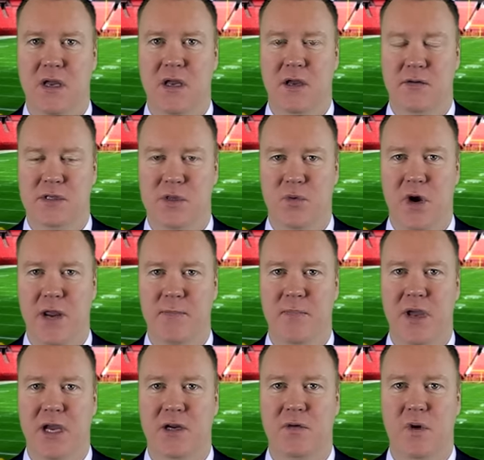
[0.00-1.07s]
It was the right
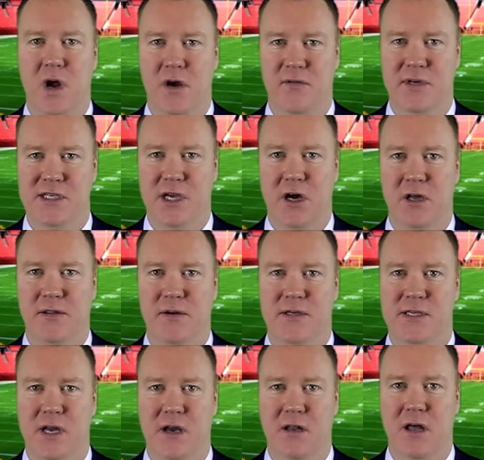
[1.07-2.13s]
pick, wrong result. There's
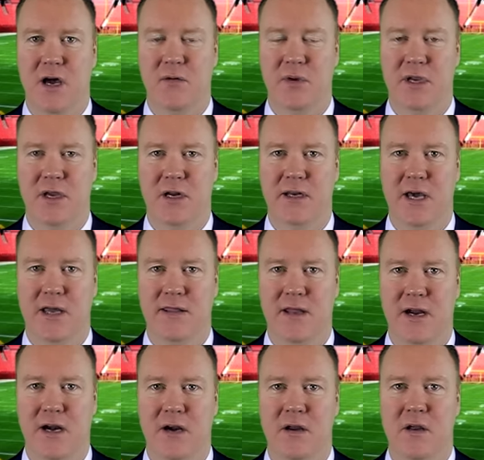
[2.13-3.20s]
not a lot we could have done
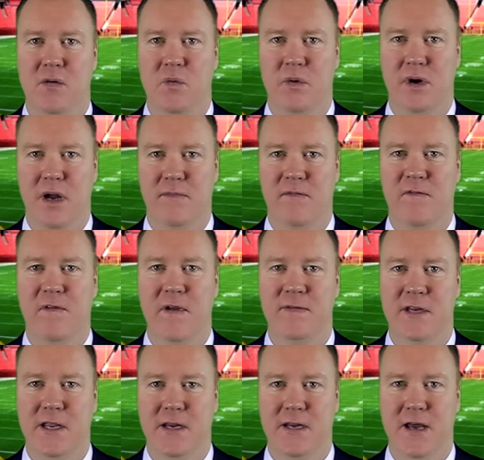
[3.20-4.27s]
there. We were up
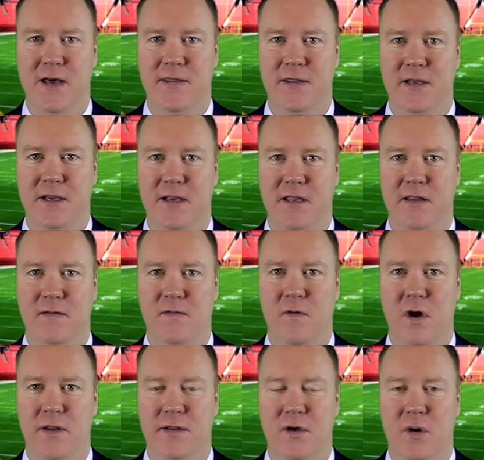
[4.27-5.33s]
15-0 in the
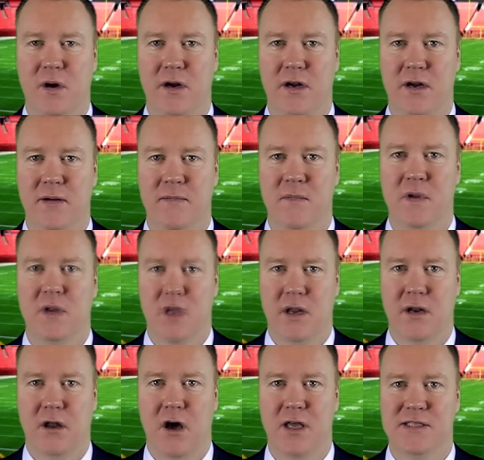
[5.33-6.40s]
fourth quarter, and
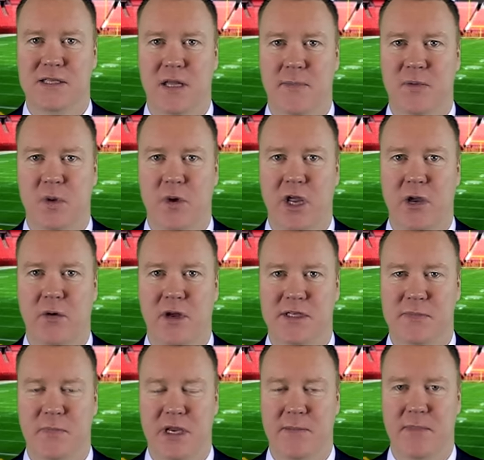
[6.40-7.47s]
it all slipped away once
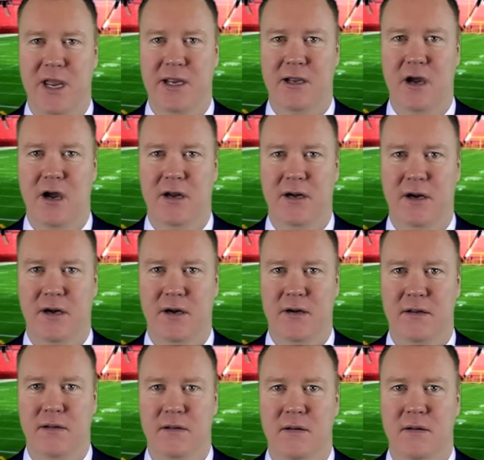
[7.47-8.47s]
Big Ben got hurt.